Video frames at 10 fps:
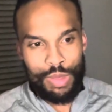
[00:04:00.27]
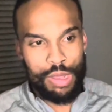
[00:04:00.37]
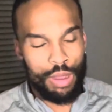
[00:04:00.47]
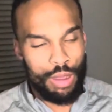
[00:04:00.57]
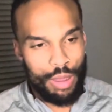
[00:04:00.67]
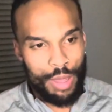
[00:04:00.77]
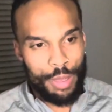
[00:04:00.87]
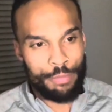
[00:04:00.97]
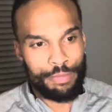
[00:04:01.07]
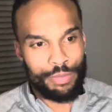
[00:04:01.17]

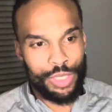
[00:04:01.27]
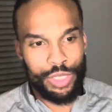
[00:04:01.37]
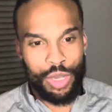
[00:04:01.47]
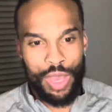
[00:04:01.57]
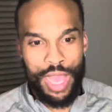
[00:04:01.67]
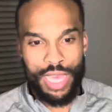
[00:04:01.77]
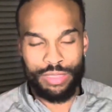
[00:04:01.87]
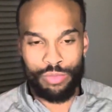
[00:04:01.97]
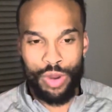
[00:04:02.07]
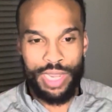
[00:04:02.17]
As
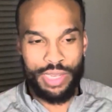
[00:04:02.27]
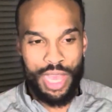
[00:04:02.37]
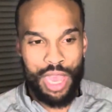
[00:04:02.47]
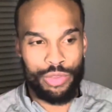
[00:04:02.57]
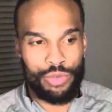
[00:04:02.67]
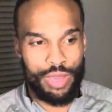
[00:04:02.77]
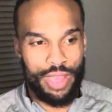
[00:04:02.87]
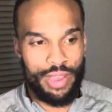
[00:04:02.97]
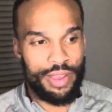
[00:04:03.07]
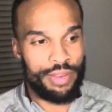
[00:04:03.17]
right now you
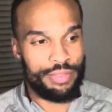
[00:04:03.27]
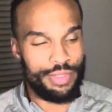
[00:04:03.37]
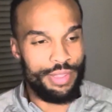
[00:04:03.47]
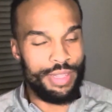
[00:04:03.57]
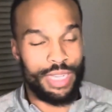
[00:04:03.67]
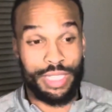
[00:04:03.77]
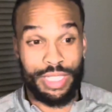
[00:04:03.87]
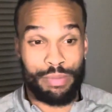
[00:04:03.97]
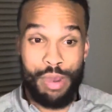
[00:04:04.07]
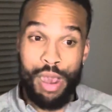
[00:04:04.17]
have a
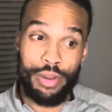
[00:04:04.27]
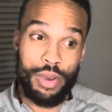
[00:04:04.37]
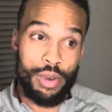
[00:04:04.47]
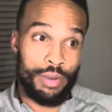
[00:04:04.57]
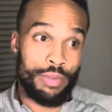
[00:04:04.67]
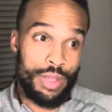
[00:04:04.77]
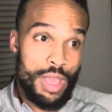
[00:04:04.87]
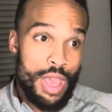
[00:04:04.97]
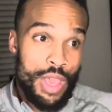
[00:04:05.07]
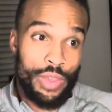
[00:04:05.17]
good amount of,
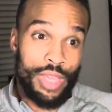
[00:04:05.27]
you